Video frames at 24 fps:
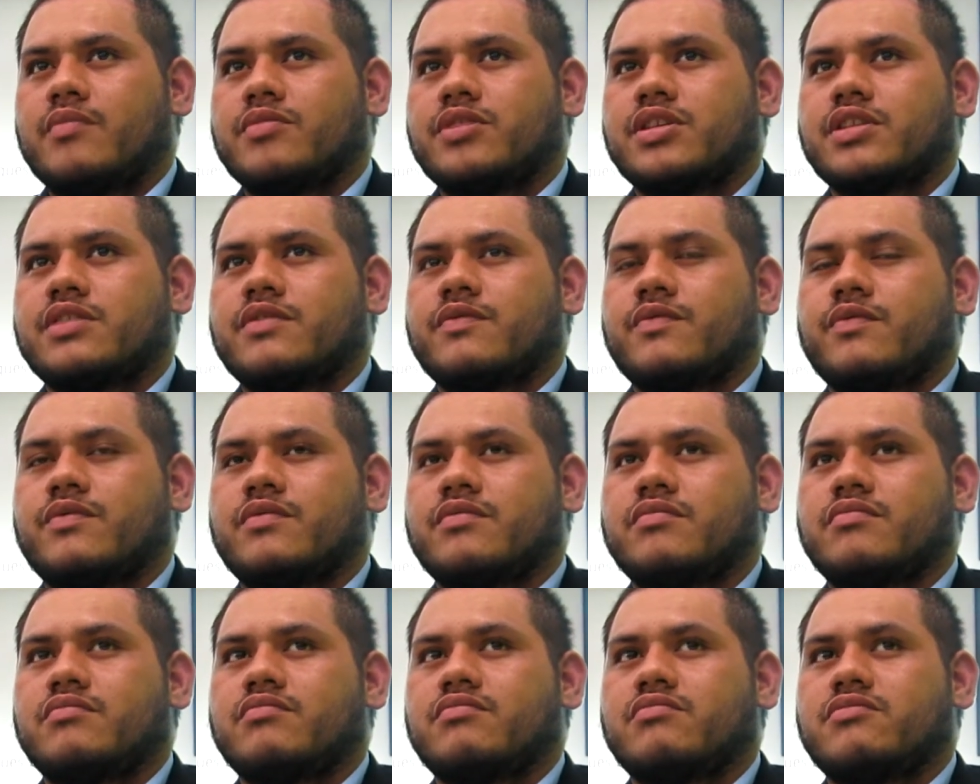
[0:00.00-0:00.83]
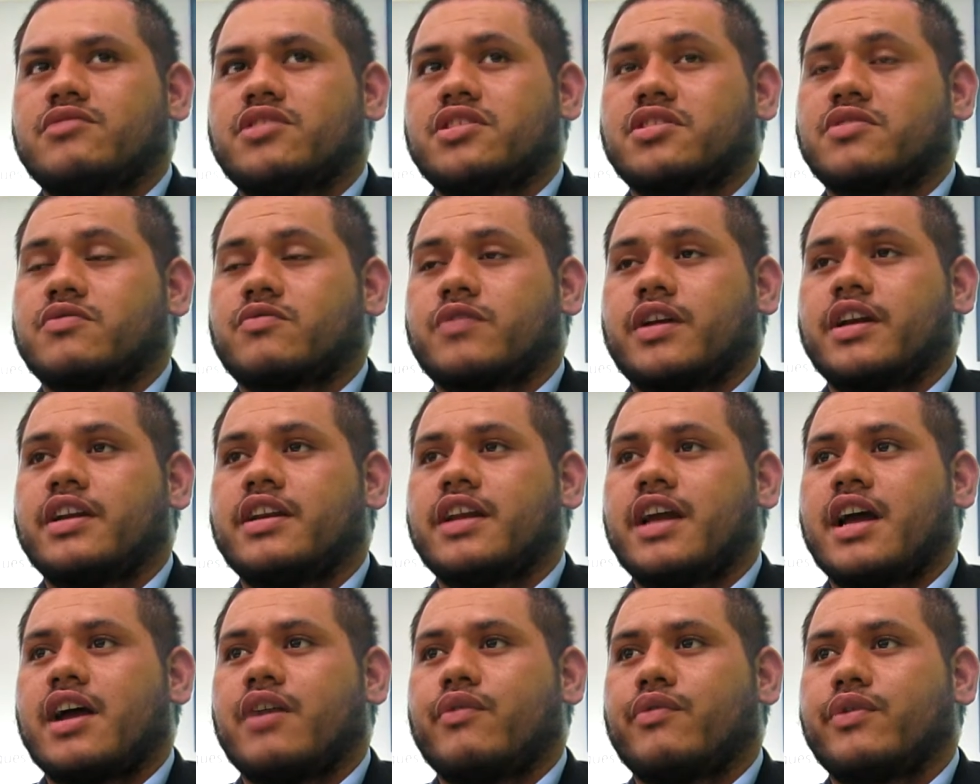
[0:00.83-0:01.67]
Just right
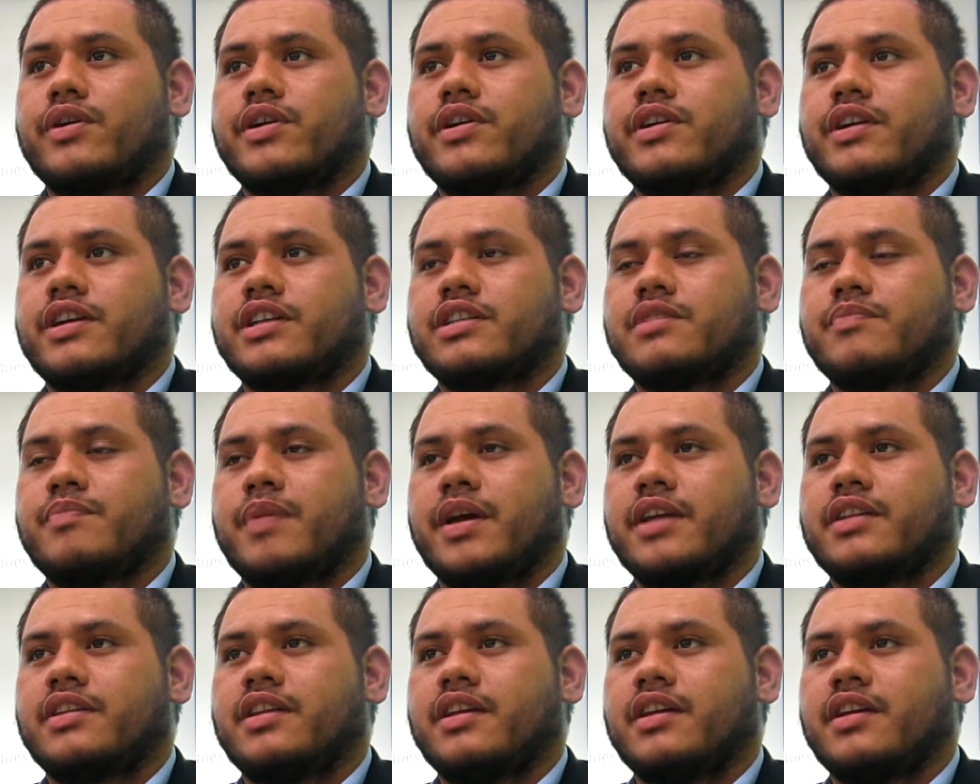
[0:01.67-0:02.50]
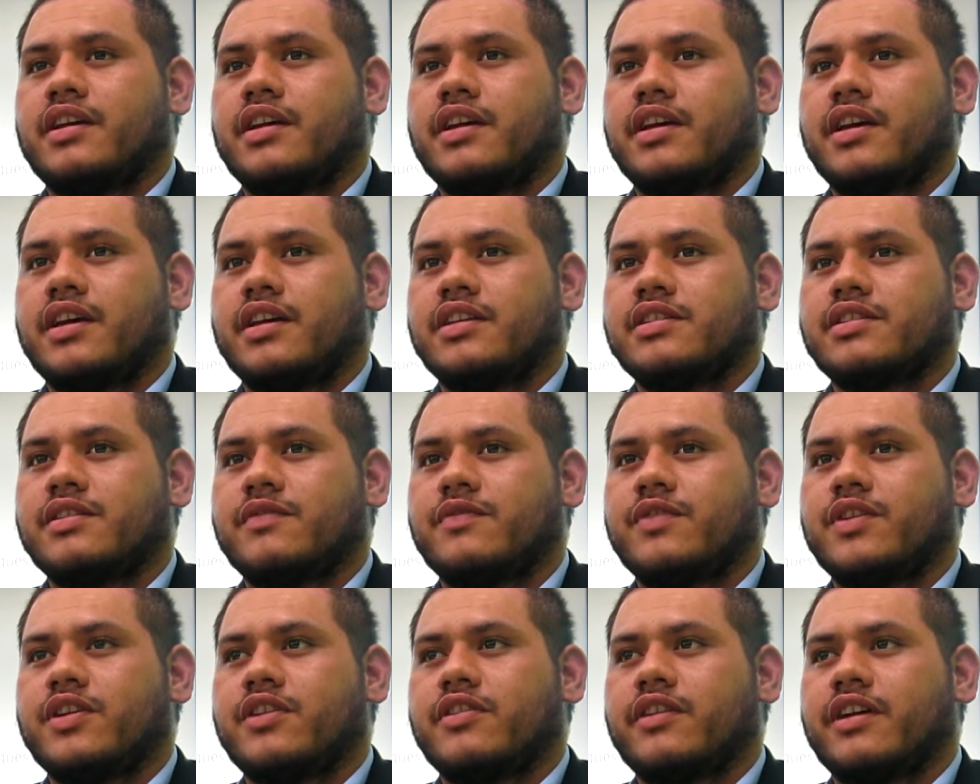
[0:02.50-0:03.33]
now, we're expecting a
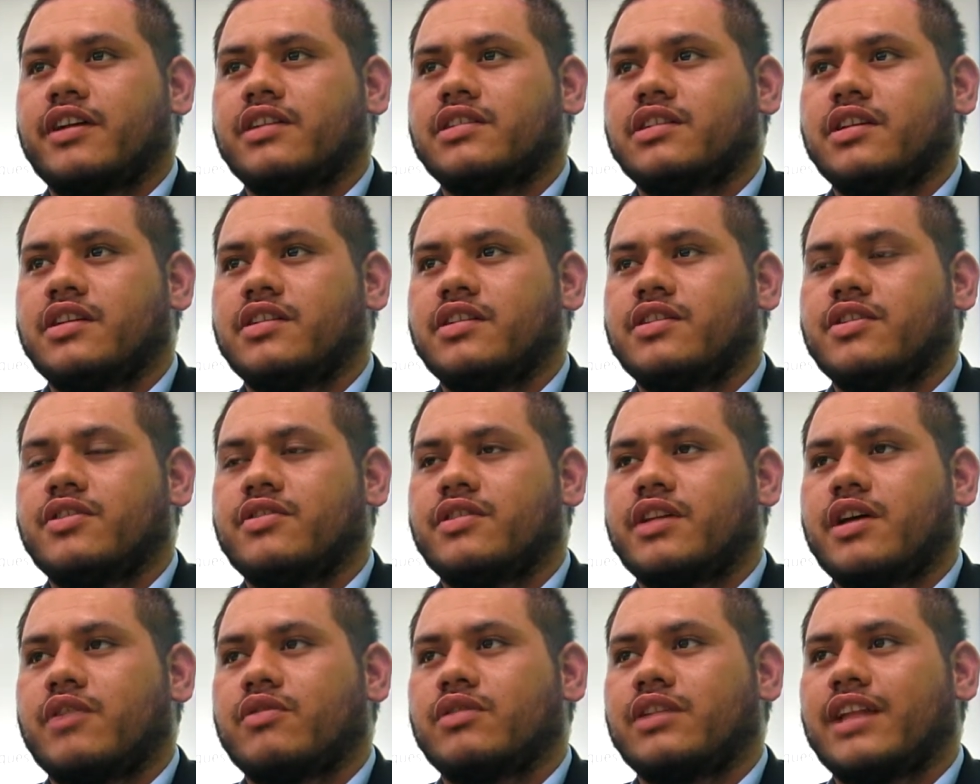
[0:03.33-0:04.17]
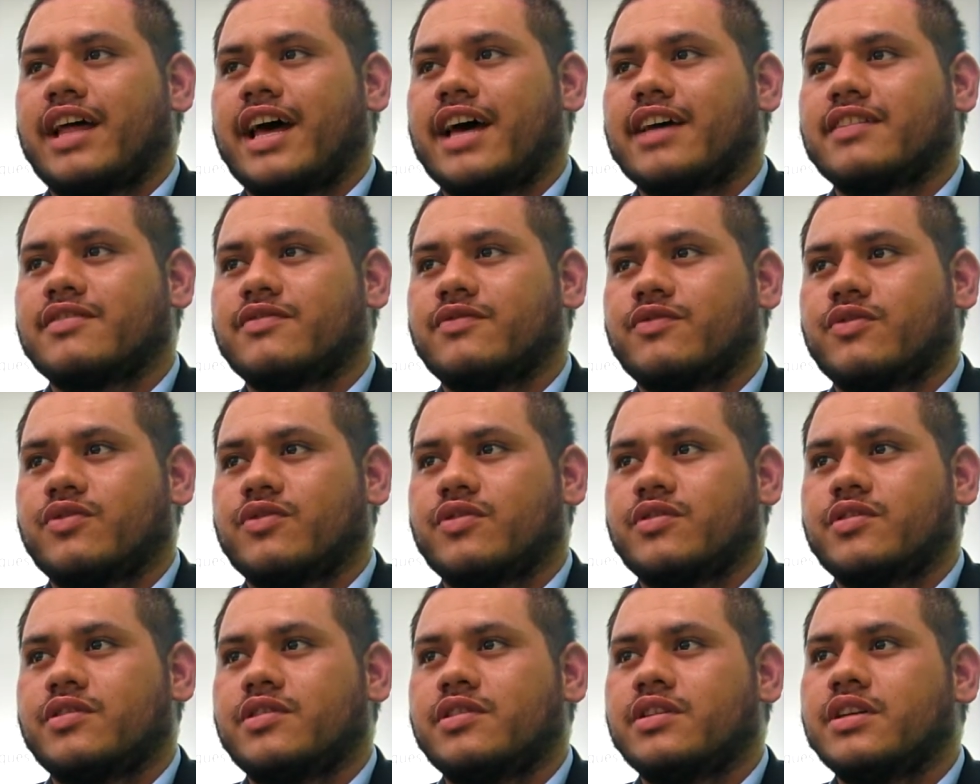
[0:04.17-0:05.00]
severe El Nino that would last
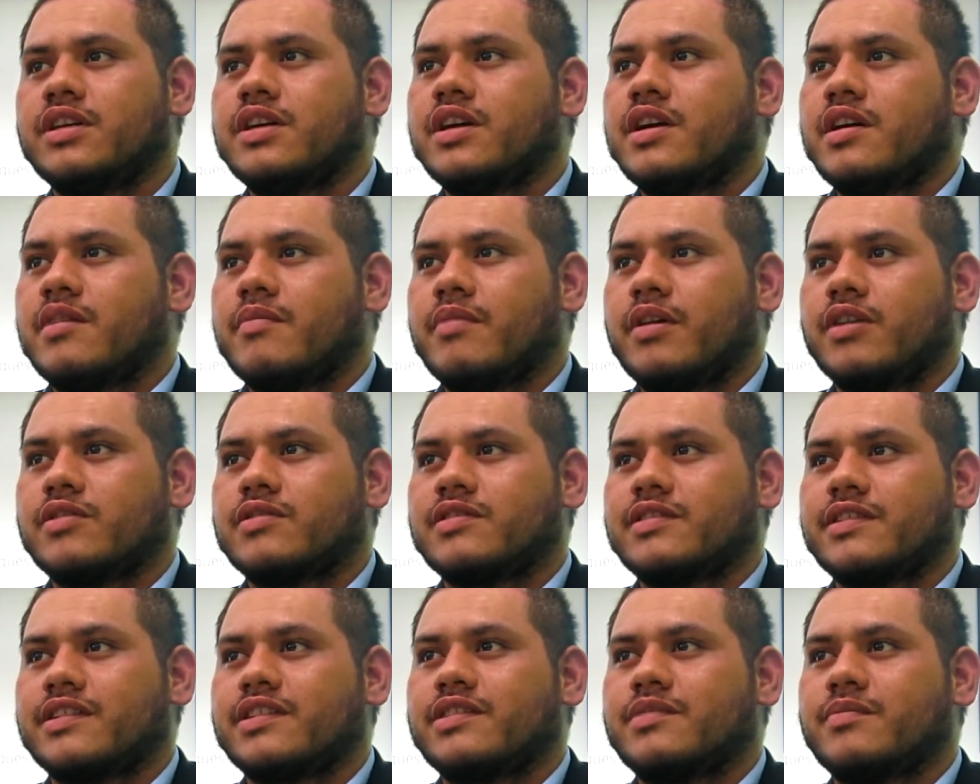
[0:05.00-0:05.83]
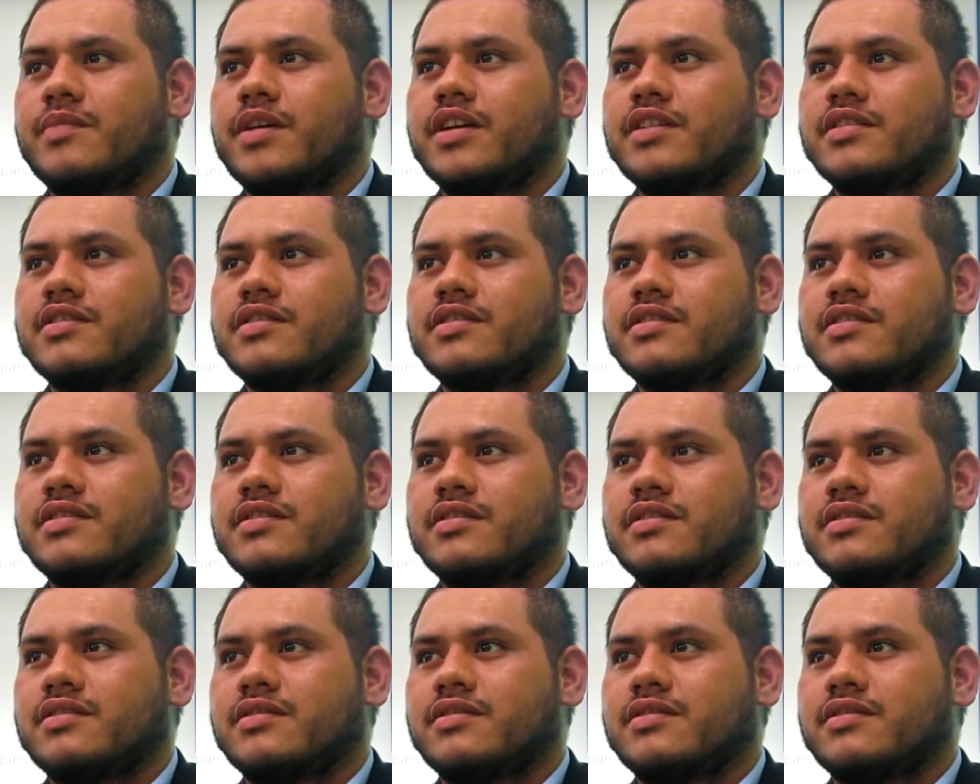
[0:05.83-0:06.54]
for about 6 months.